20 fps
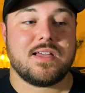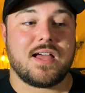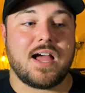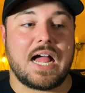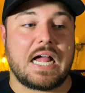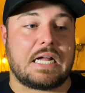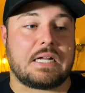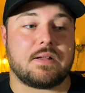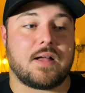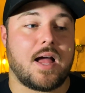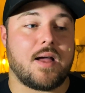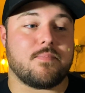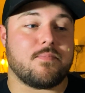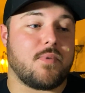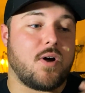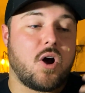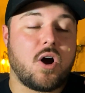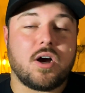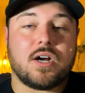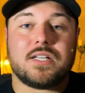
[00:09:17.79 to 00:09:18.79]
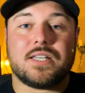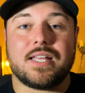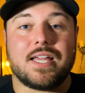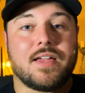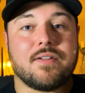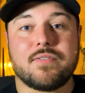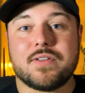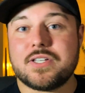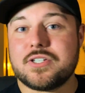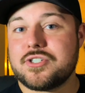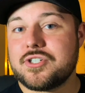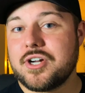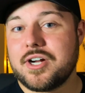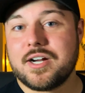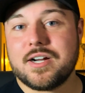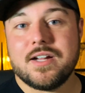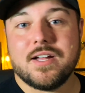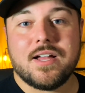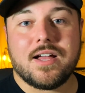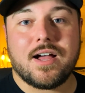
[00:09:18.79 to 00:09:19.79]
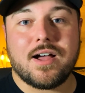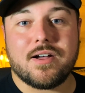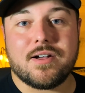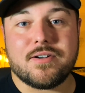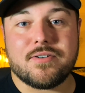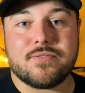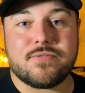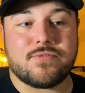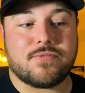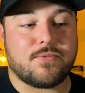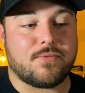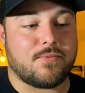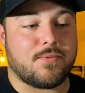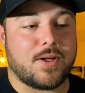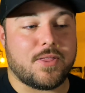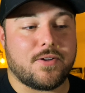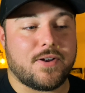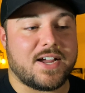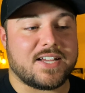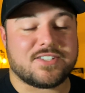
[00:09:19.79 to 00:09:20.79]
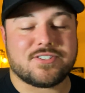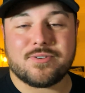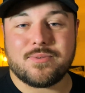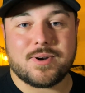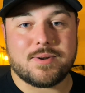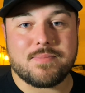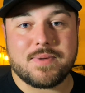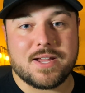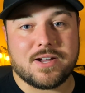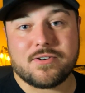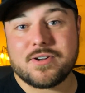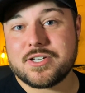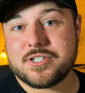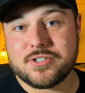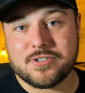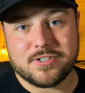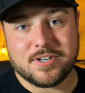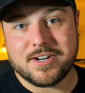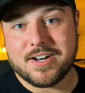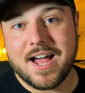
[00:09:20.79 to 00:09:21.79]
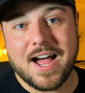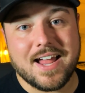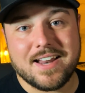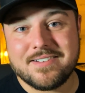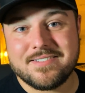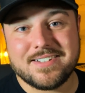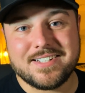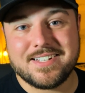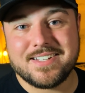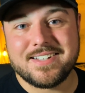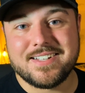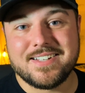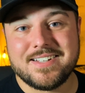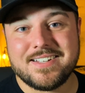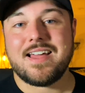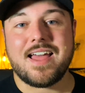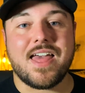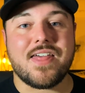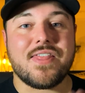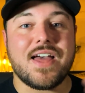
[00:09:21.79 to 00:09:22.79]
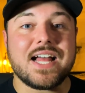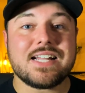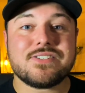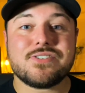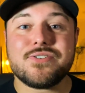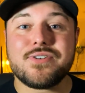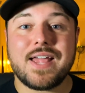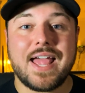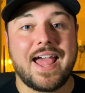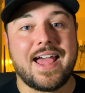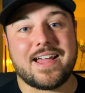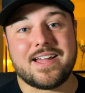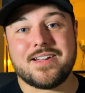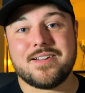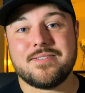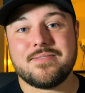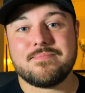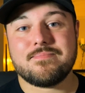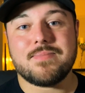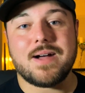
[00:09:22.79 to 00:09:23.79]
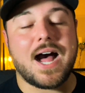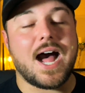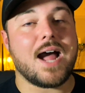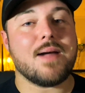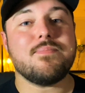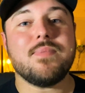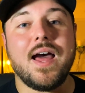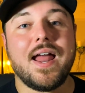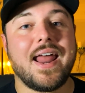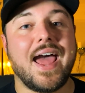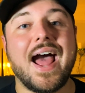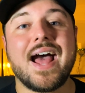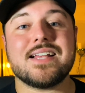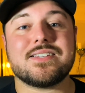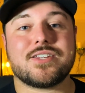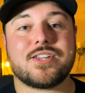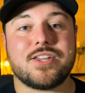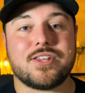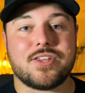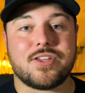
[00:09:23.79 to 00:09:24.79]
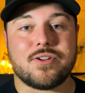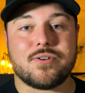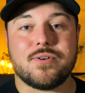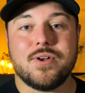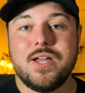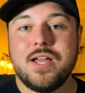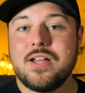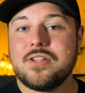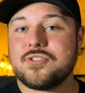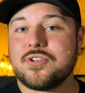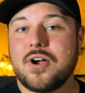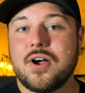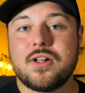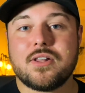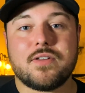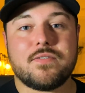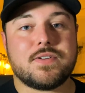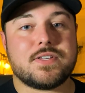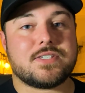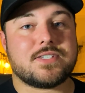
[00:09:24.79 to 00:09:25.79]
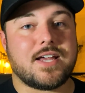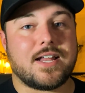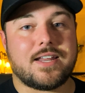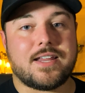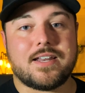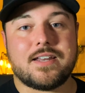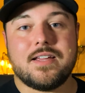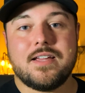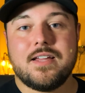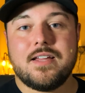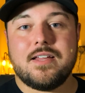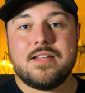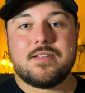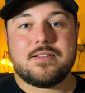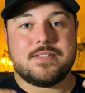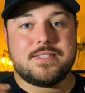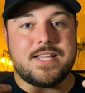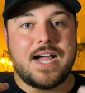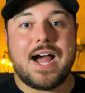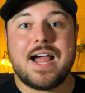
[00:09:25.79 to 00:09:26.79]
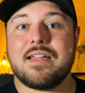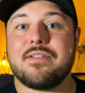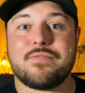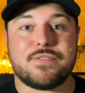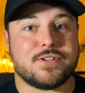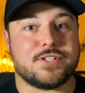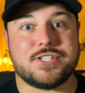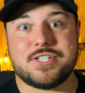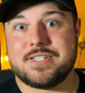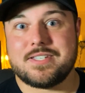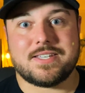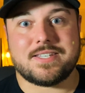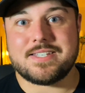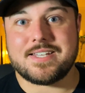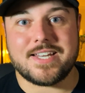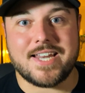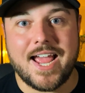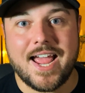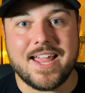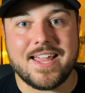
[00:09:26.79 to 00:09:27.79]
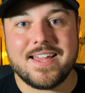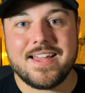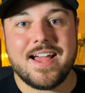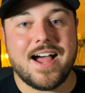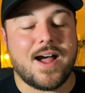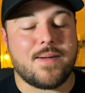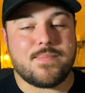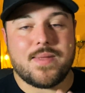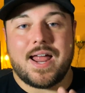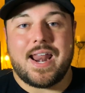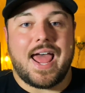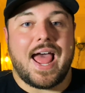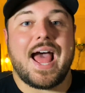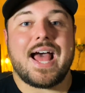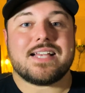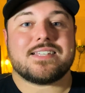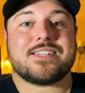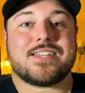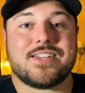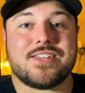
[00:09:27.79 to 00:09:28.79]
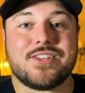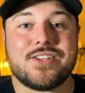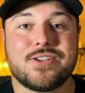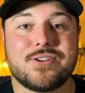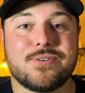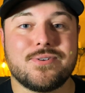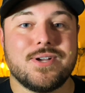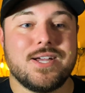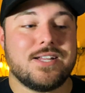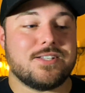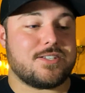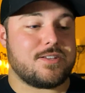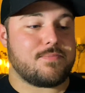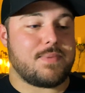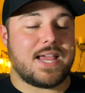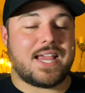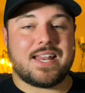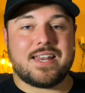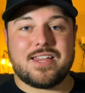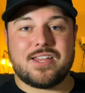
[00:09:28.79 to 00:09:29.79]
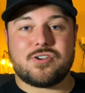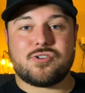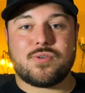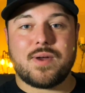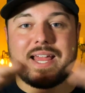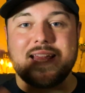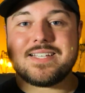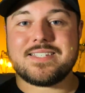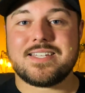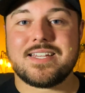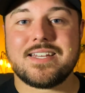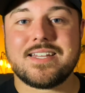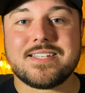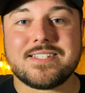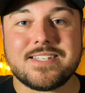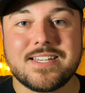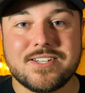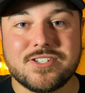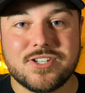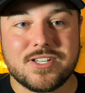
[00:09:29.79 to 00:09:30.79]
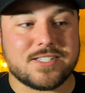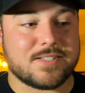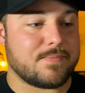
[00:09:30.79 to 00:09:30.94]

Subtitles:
I'm hardly even sure of whether I still want to be a Christian or not. And that's okay. I'm not asking you to all of a sudden die for Jesus today. I'm not asking you to make any crazy decisions.